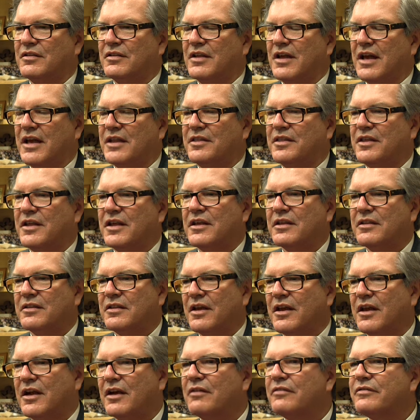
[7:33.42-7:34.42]
I think
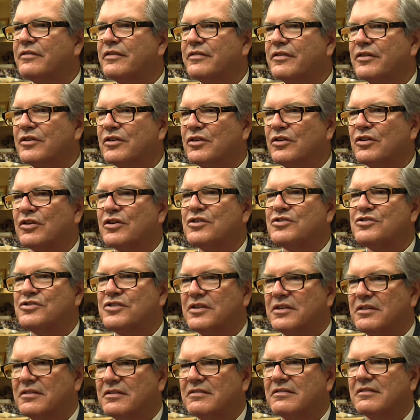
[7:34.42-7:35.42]
the health of the
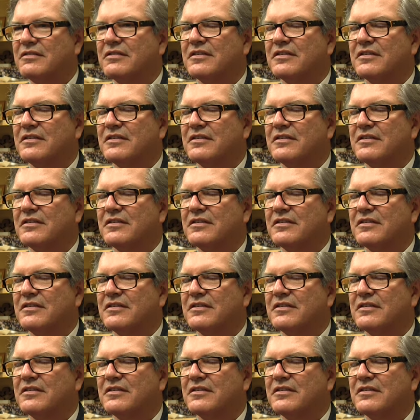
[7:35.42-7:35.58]
clergy,